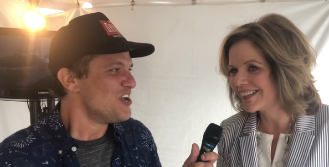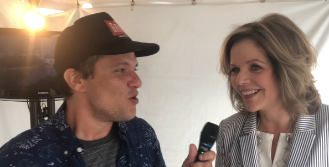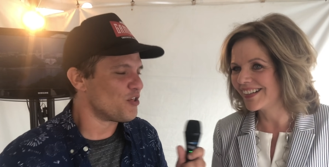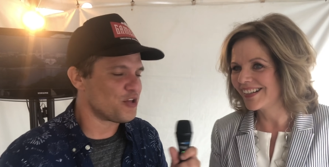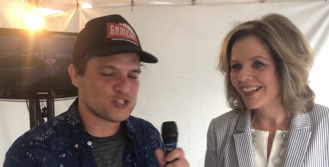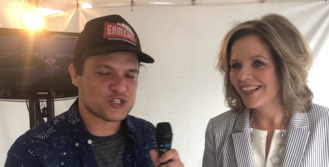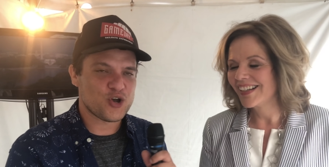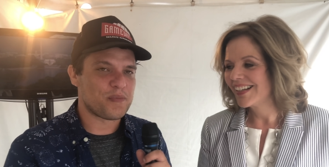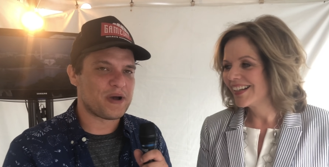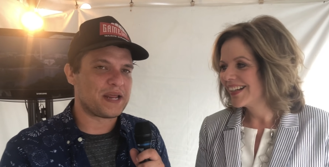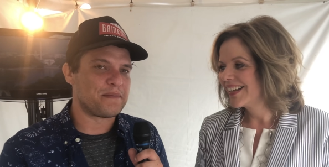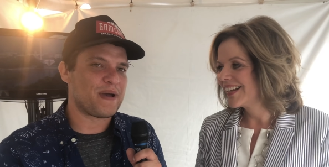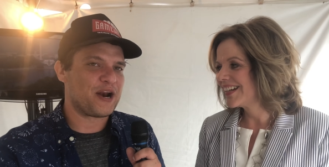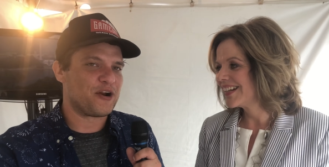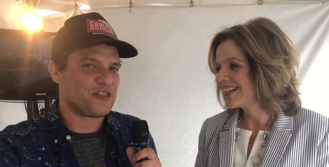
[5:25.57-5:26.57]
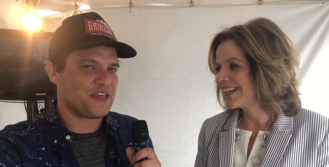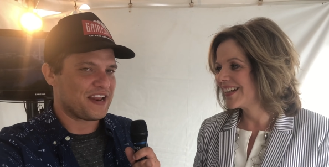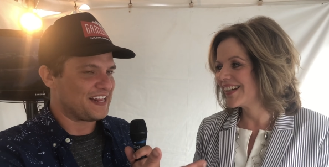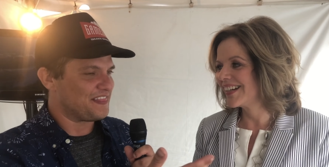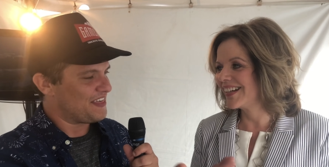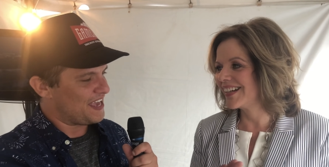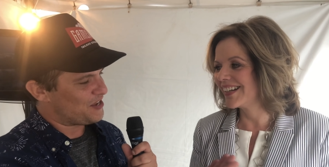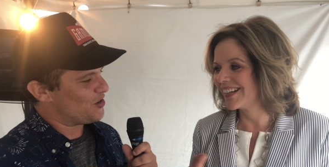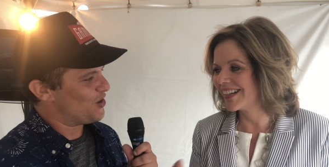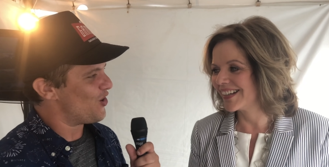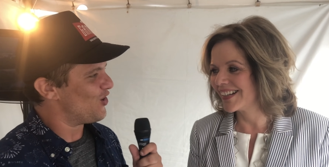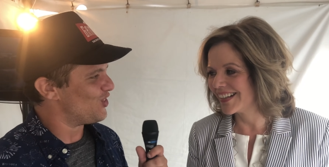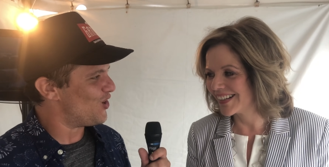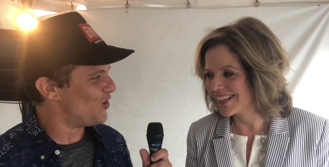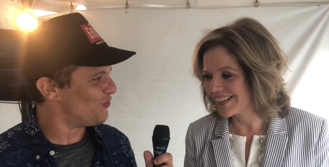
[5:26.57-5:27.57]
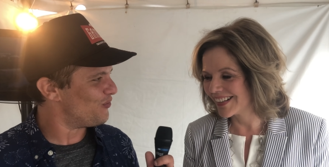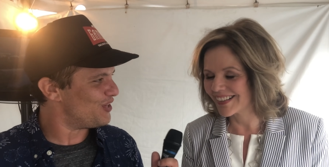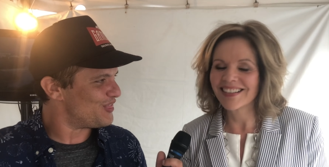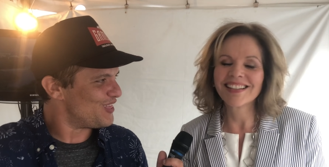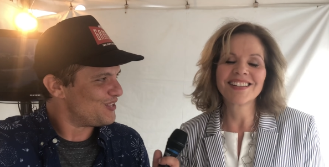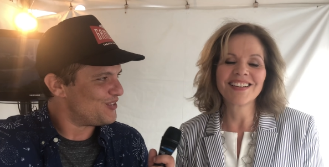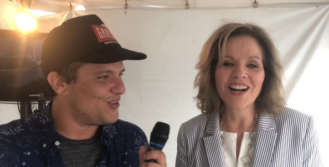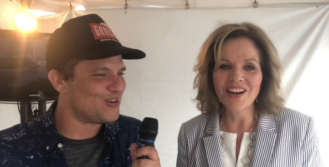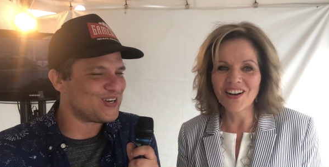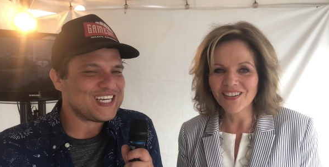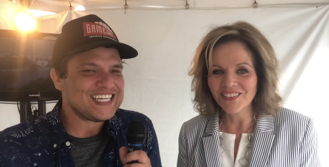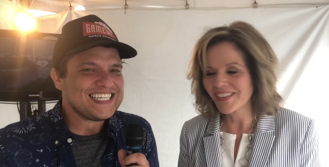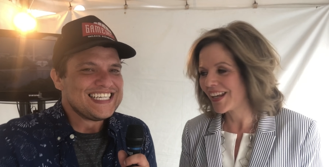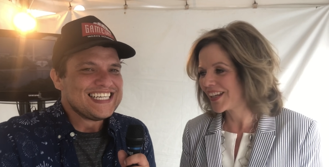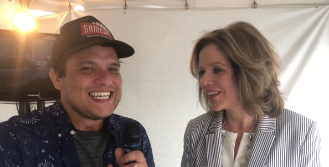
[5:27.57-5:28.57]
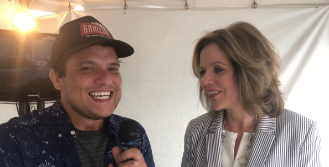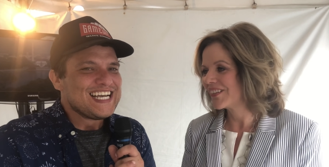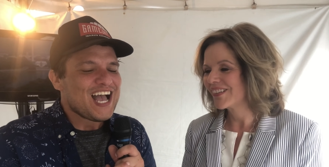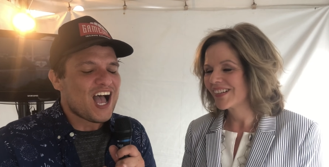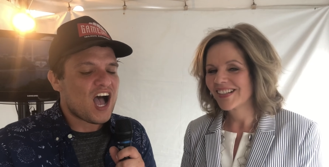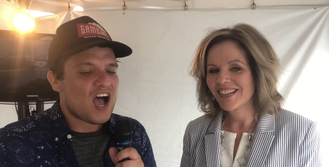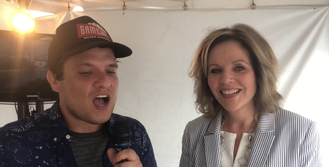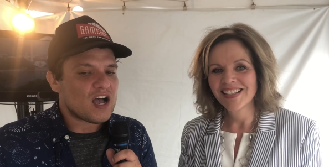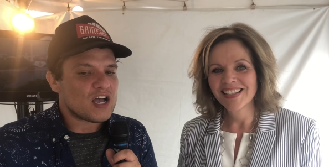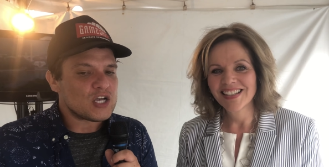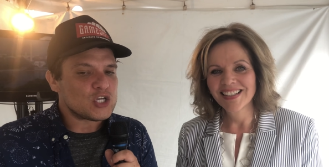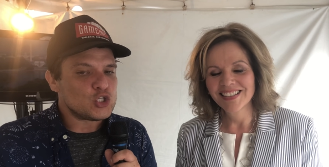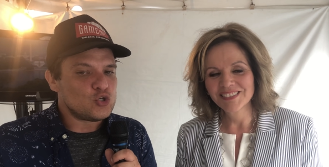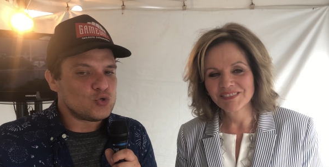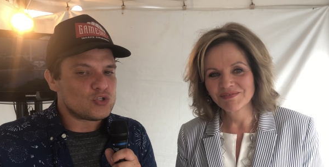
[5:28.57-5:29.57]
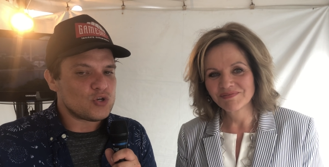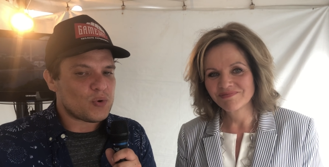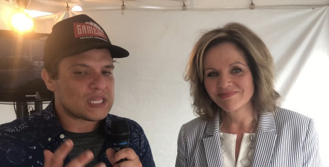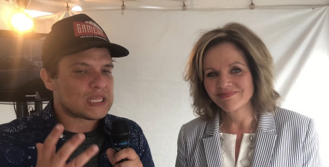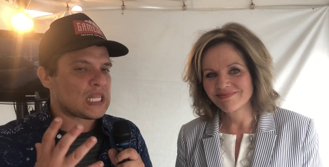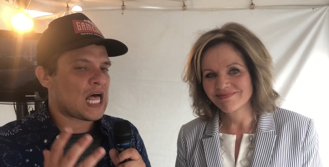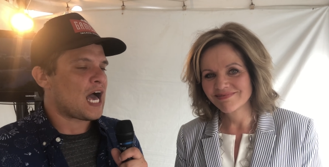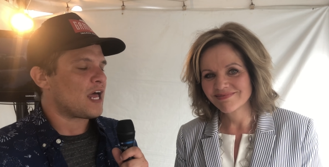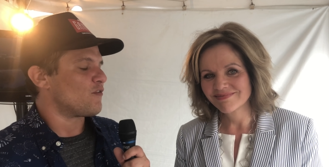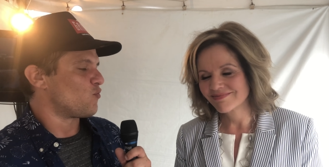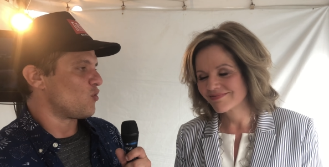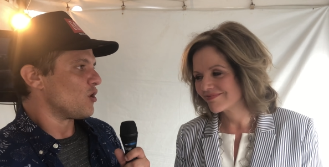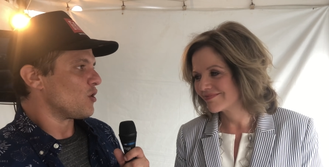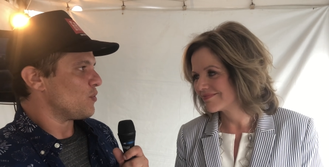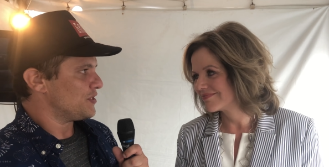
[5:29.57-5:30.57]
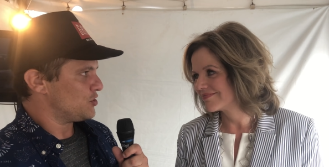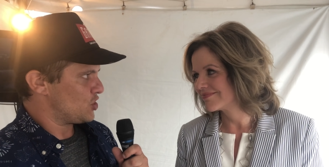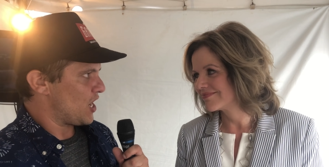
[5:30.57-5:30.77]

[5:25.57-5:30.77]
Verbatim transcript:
Speaker 1: well, there's nobody better that they could go along with than you. Oh, thank you. Uh, you do a lot of work with